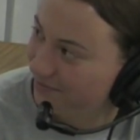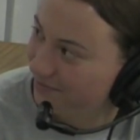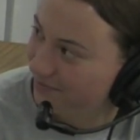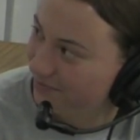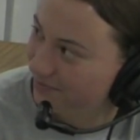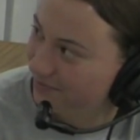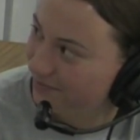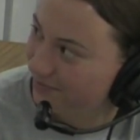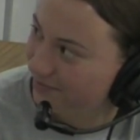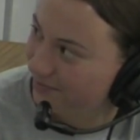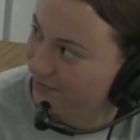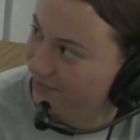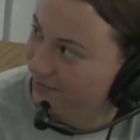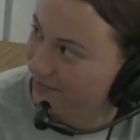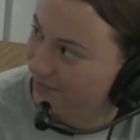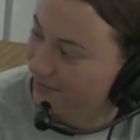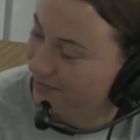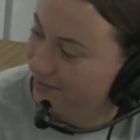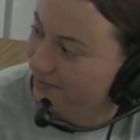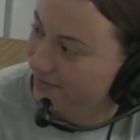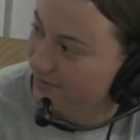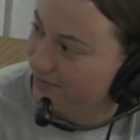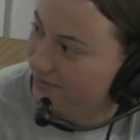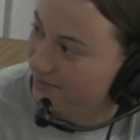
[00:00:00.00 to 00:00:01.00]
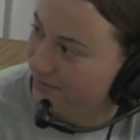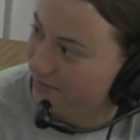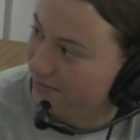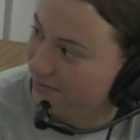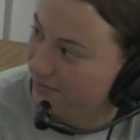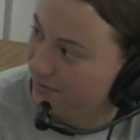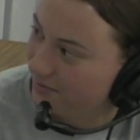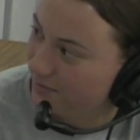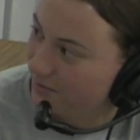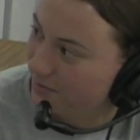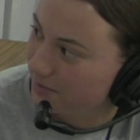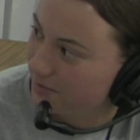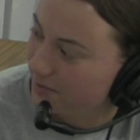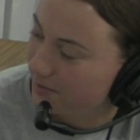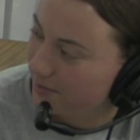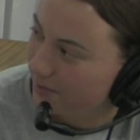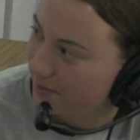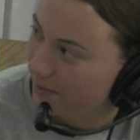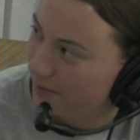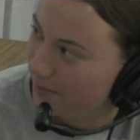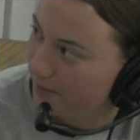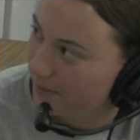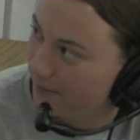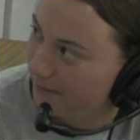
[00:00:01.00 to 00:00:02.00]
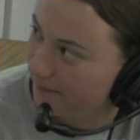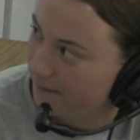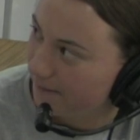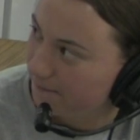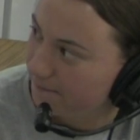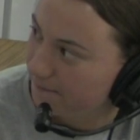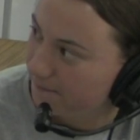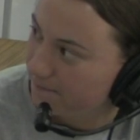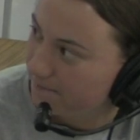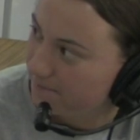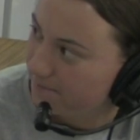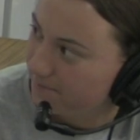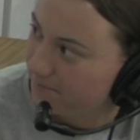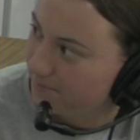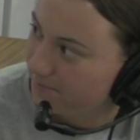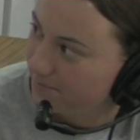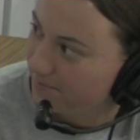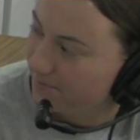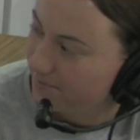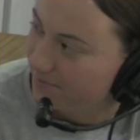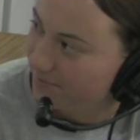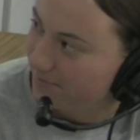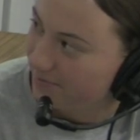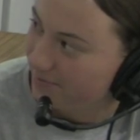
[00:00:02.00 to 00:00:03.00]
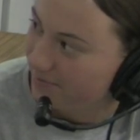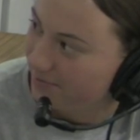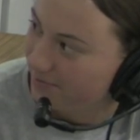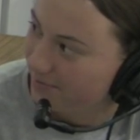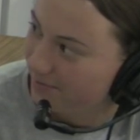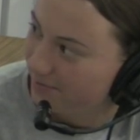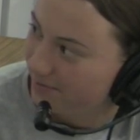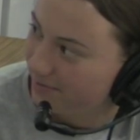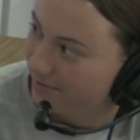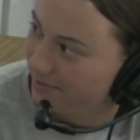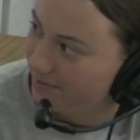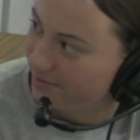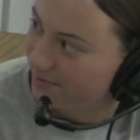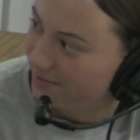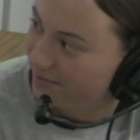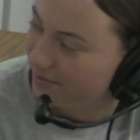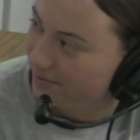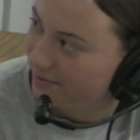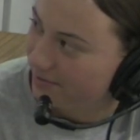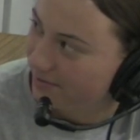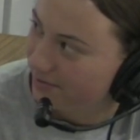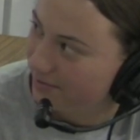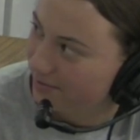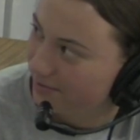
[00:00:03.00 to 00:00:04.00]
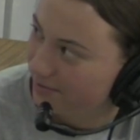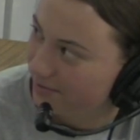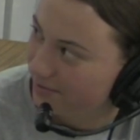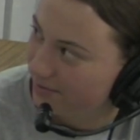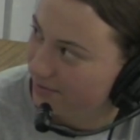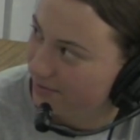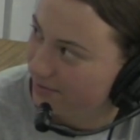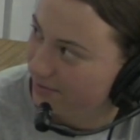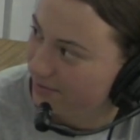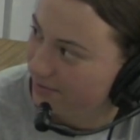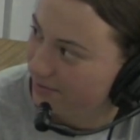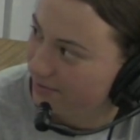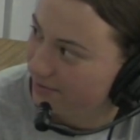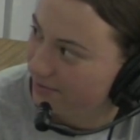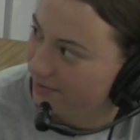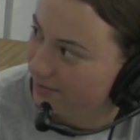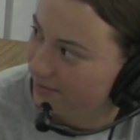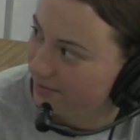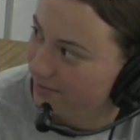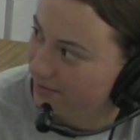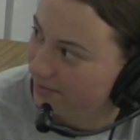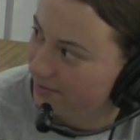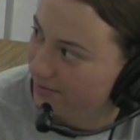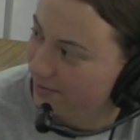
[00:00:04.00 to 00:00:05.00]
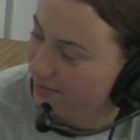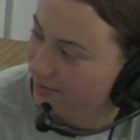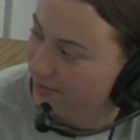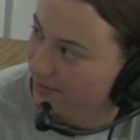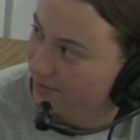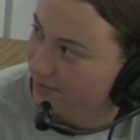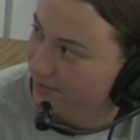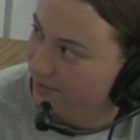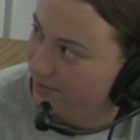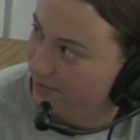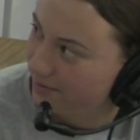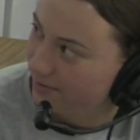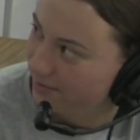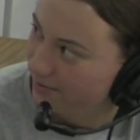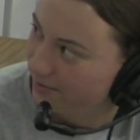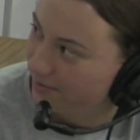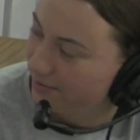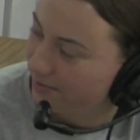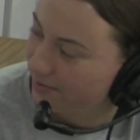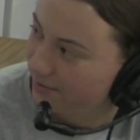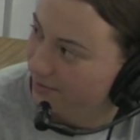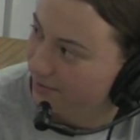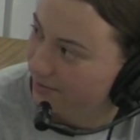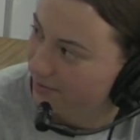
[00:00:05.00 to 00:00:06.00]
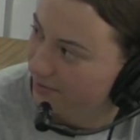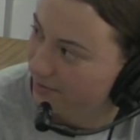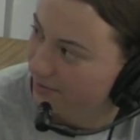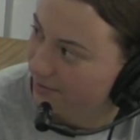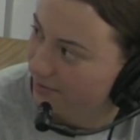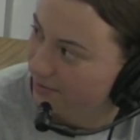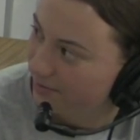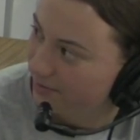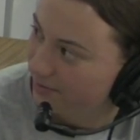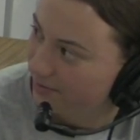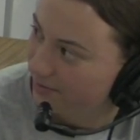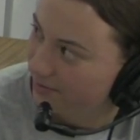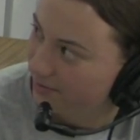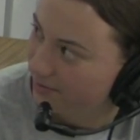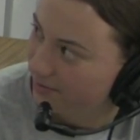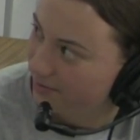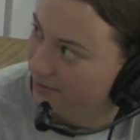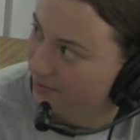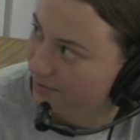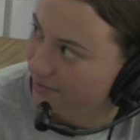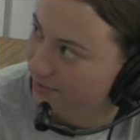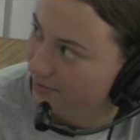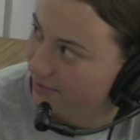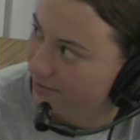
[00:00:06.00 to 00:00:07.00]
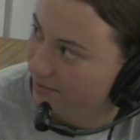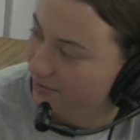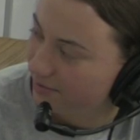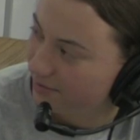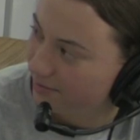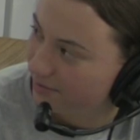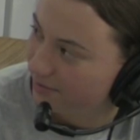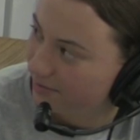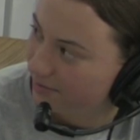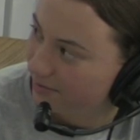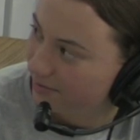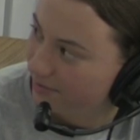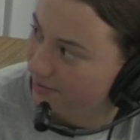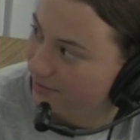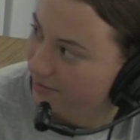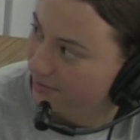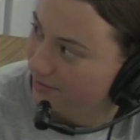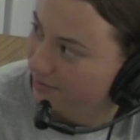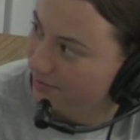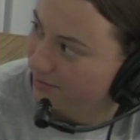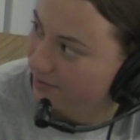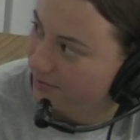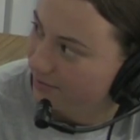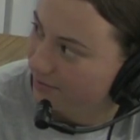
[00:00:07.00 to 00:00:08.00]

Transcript: The person shown says nothing.